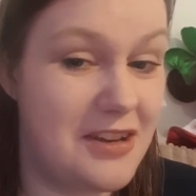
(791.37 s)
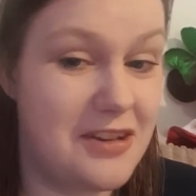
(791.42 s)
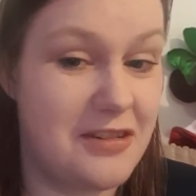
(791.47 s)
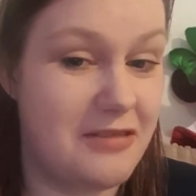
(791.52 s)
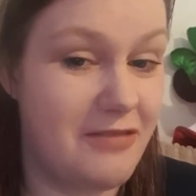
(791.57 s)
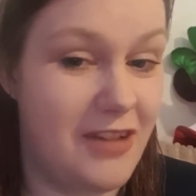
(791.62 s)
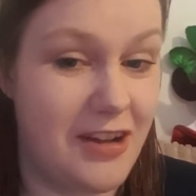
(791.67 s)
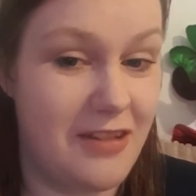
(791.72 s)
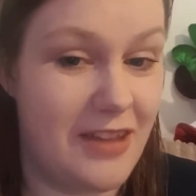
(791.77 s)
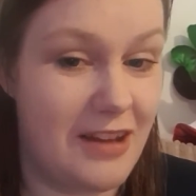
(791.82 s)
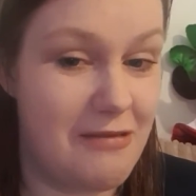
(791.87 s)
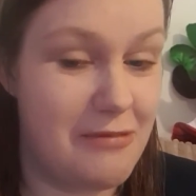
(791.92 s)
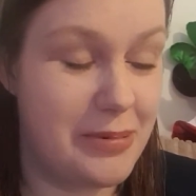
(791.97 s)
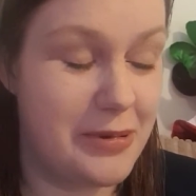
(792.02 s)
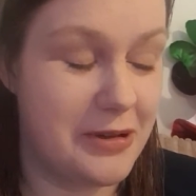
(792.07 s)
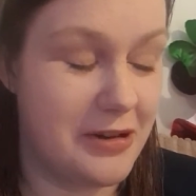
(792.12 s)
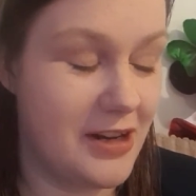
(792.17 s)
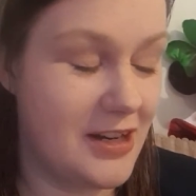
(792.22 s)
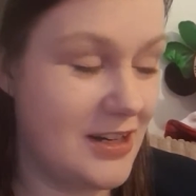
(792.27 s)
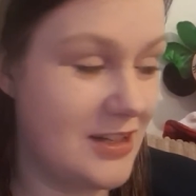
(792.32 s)
who wrote that
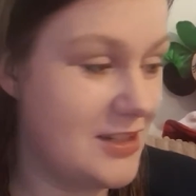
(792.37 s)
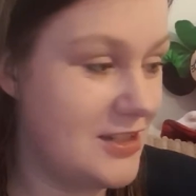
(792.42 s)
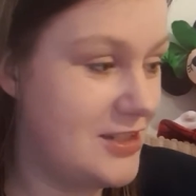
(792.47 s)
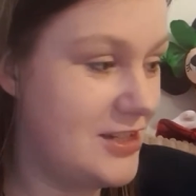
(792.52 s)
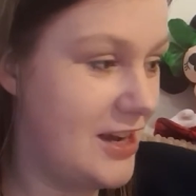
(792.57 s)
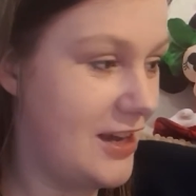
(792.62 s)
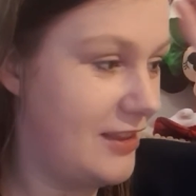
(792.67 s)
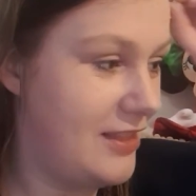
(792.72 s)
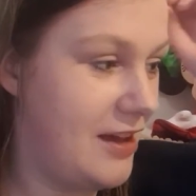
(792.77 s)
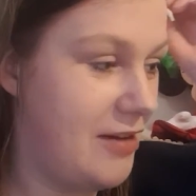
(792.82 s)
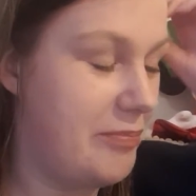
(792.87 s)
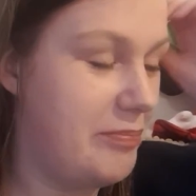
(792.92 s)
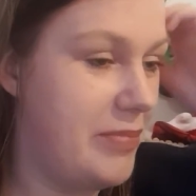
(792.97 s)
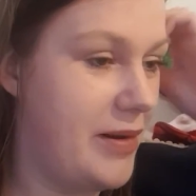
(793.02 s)
report, I need to check that,